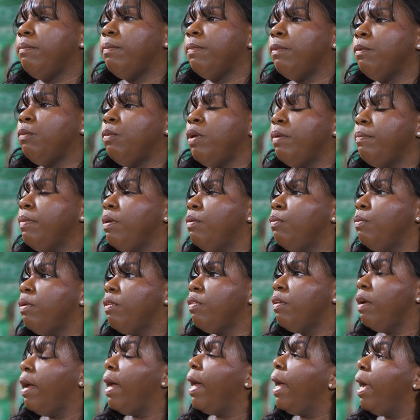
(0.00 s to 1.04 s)
women
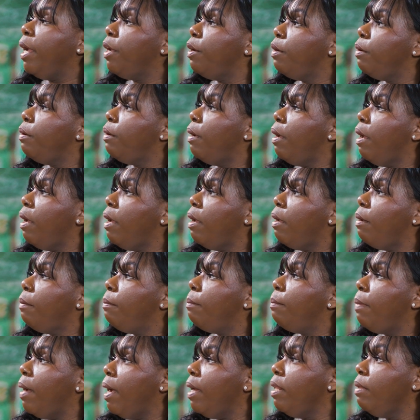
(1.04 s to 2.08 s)
with a higher
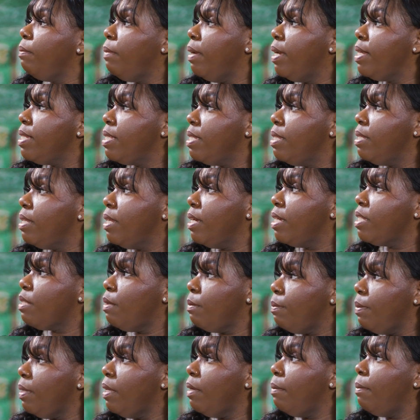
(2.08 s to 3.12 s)
body mass index,
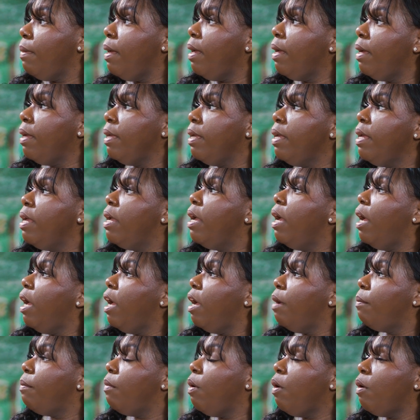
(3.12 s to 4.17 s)
of BMI,
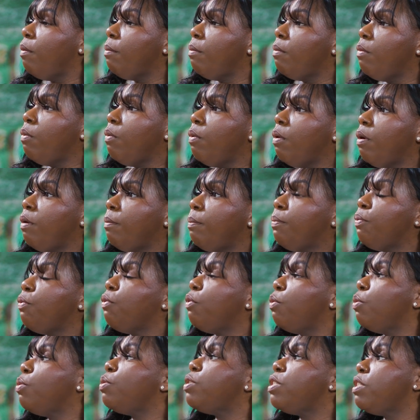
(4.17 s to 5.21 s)
are more
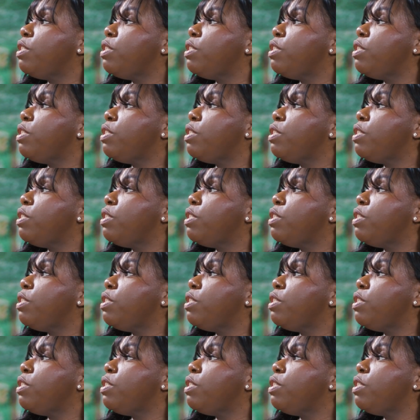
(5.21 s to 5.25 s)
prone